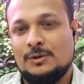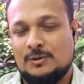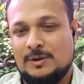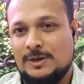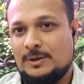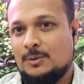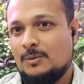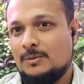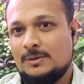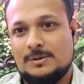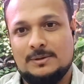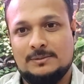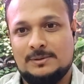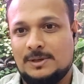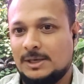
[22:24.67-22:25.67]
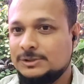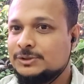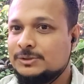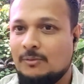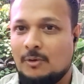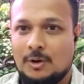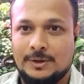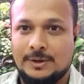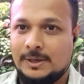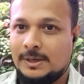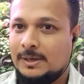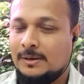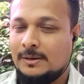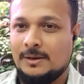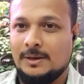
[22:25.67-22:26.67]
So I don't gush the water
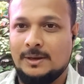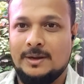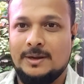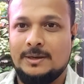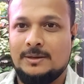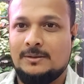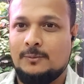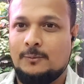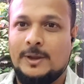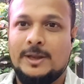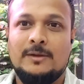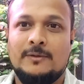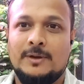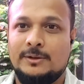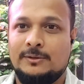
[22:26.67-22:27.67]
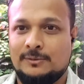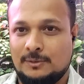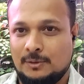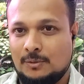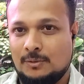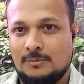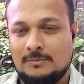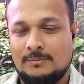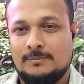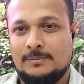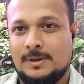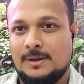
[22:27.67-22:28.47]
in. It's very slow.